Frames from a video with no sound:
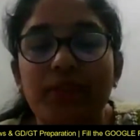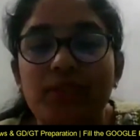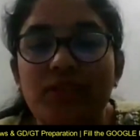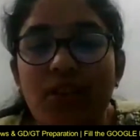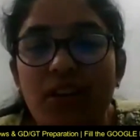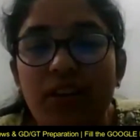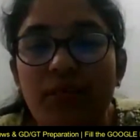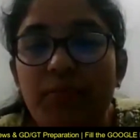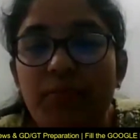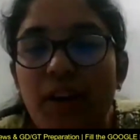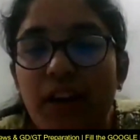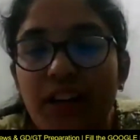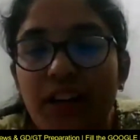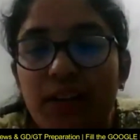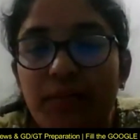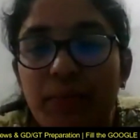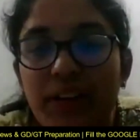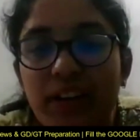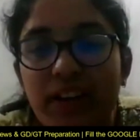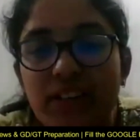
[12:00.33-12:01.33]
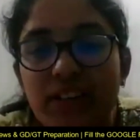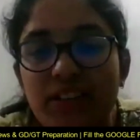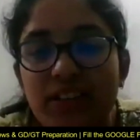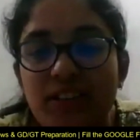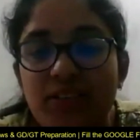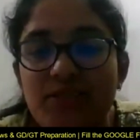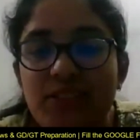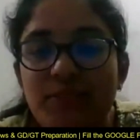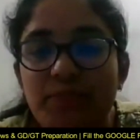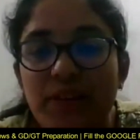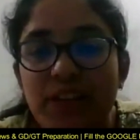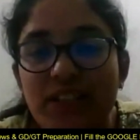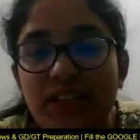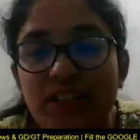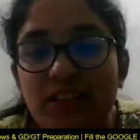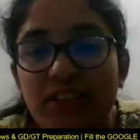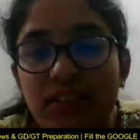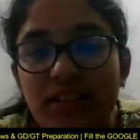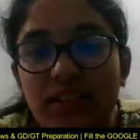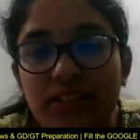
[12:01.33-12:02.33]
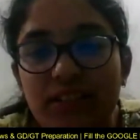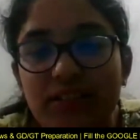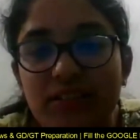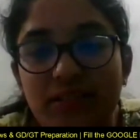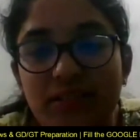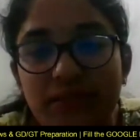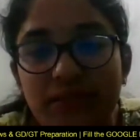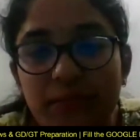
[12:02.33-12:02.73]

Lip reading: stock market prediction using machine learning.